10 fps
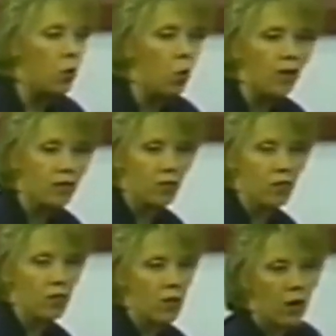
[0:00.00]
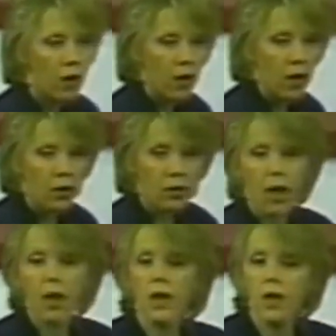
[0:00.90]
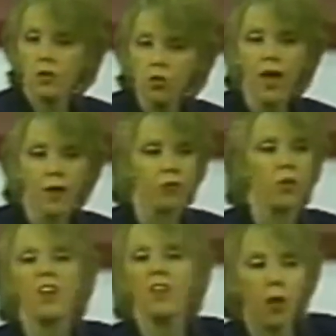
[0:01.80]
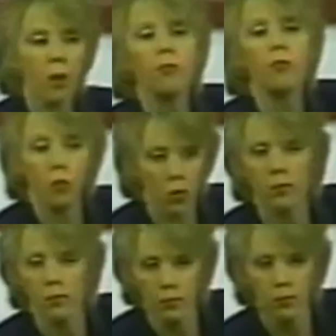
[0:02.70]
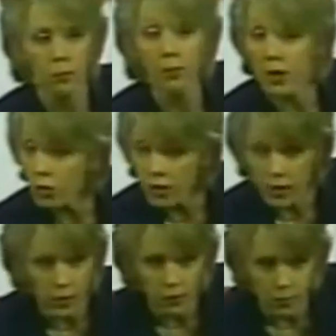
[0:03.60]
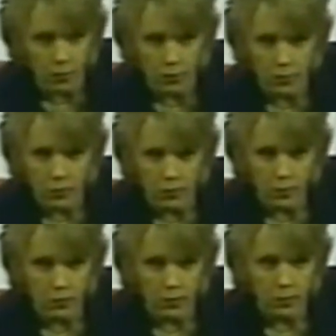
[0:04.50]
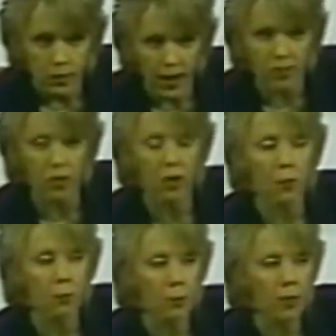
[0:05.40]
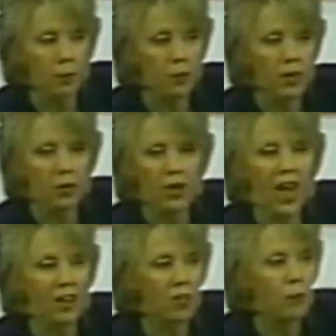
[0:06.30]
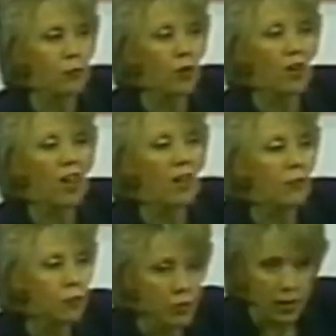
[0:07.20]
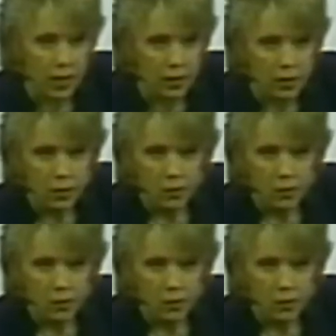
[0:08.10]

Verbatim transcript: requests, and, and, and you have to live up to him, period. Ask a couple of people that are locked up for life today,